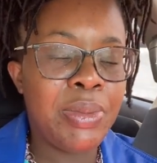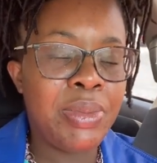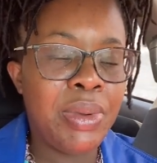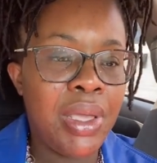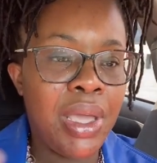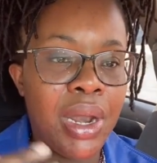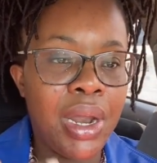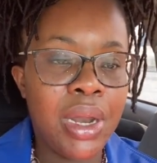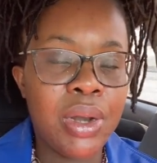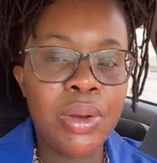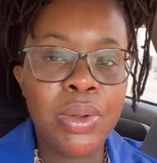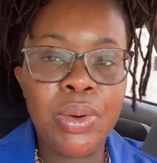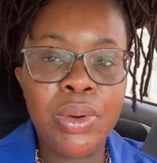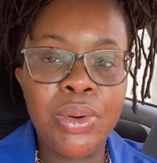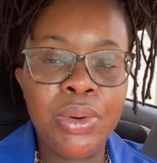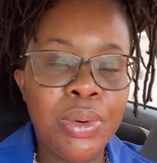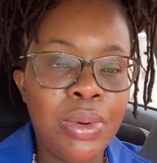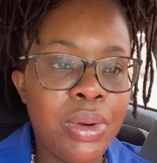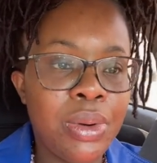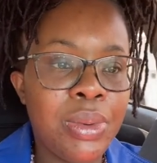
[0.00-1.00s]
there, and I
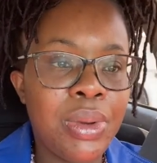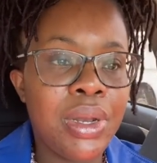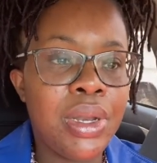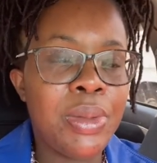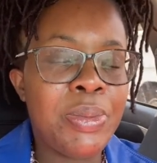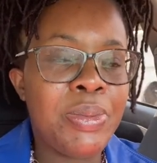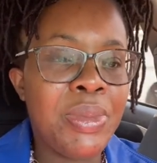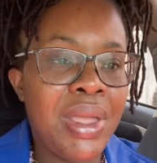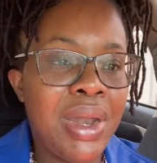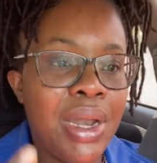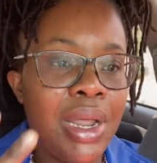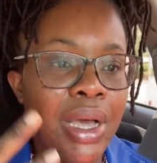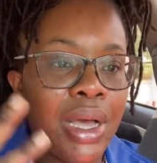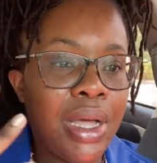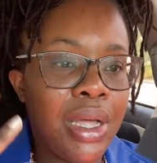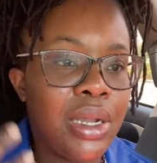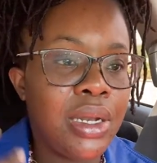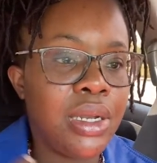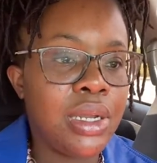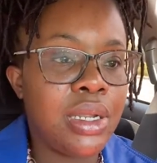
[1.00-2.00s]
don't know where the
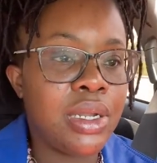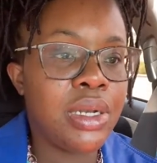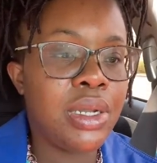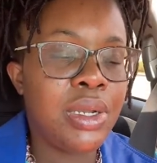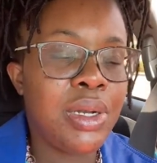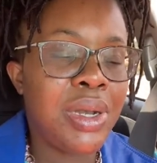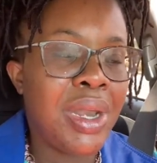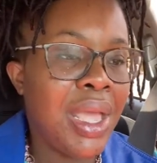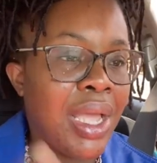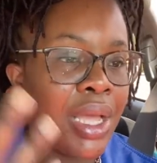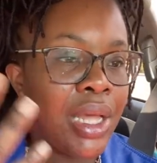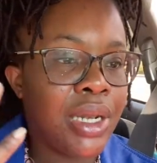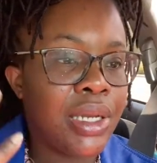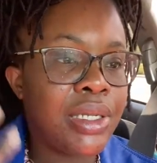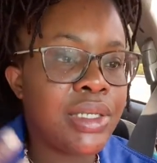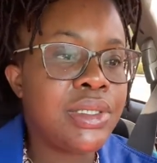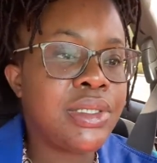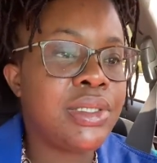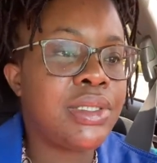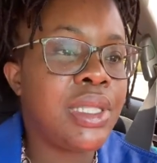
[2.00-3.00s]
medal, the
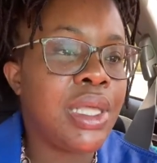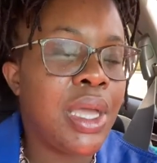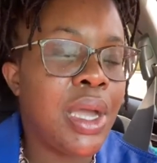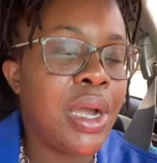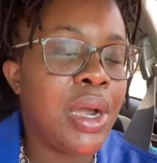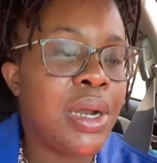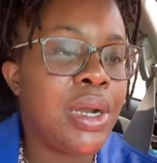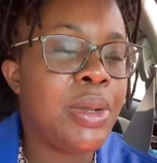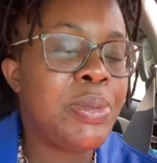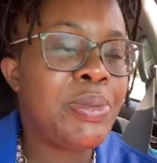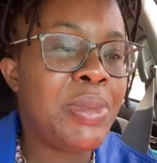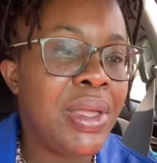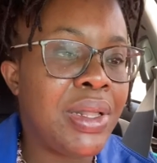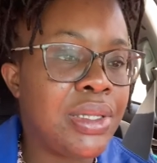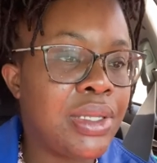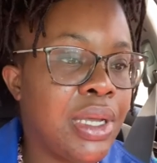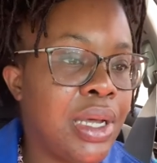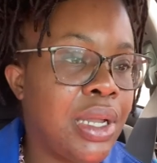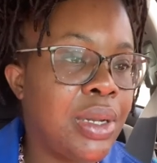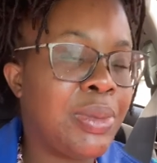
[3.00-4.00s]
necklace there, the
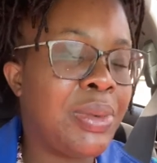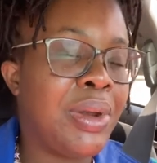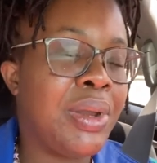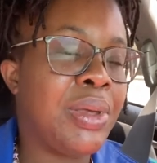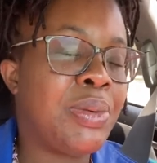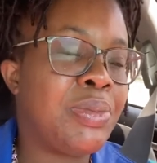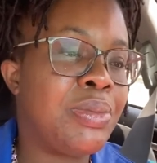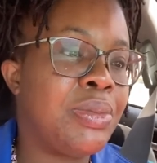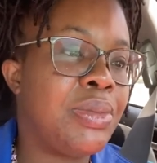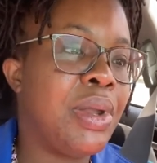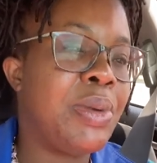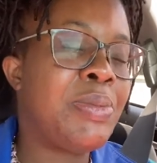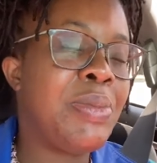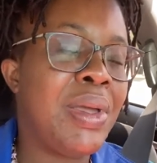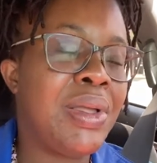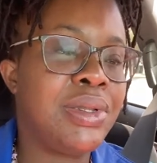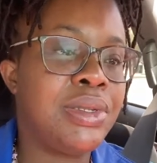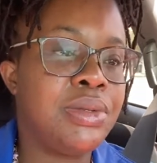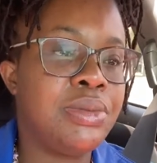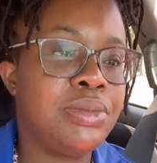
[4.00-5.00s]
metal, whatever them
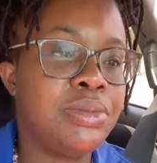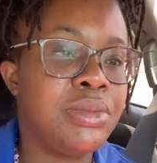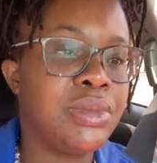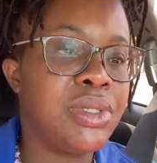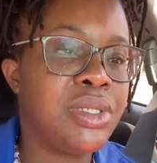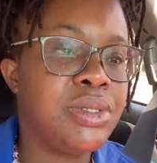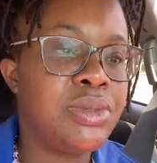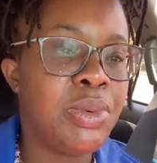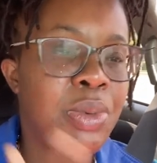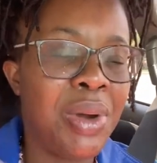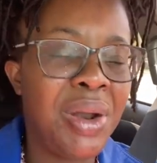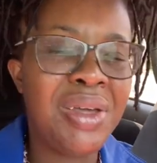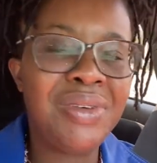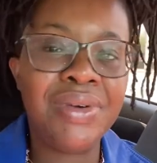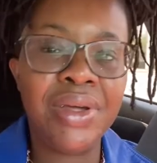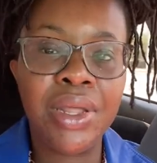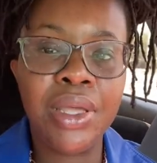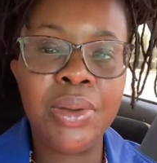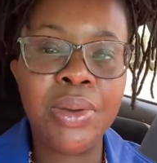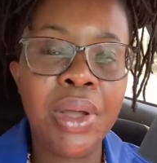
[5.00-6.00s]

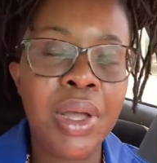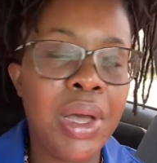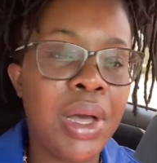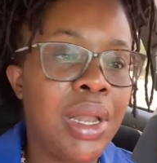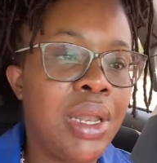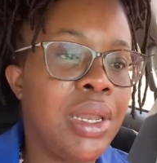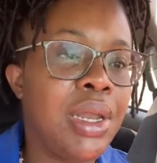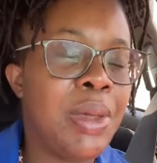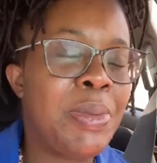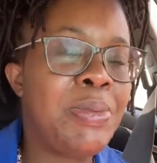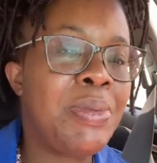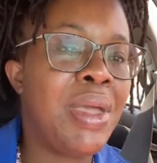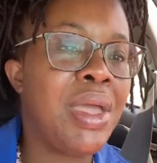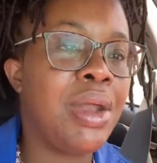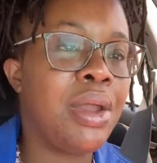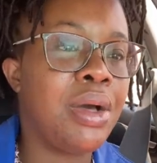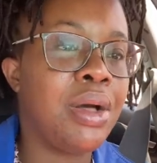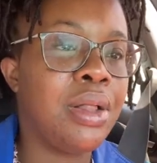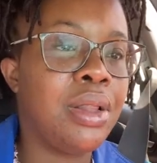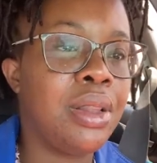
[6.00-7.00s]
call it, the
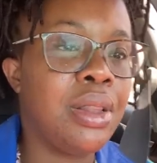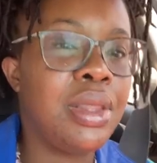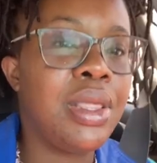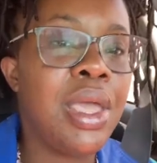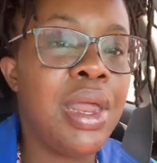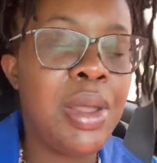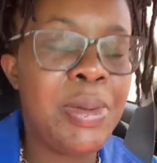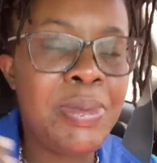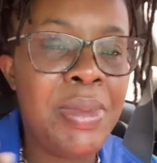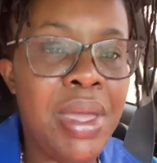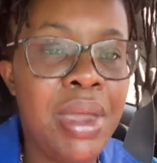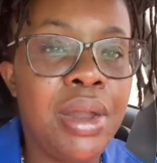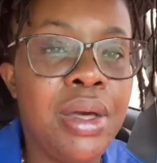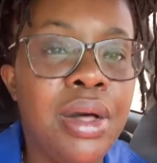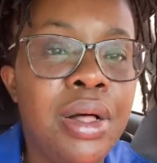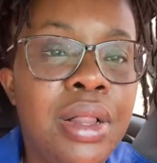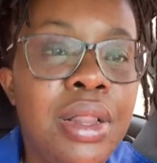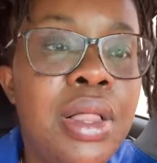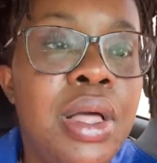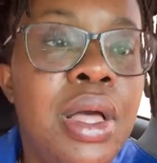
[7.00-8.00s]
medal. Yeah, the medal.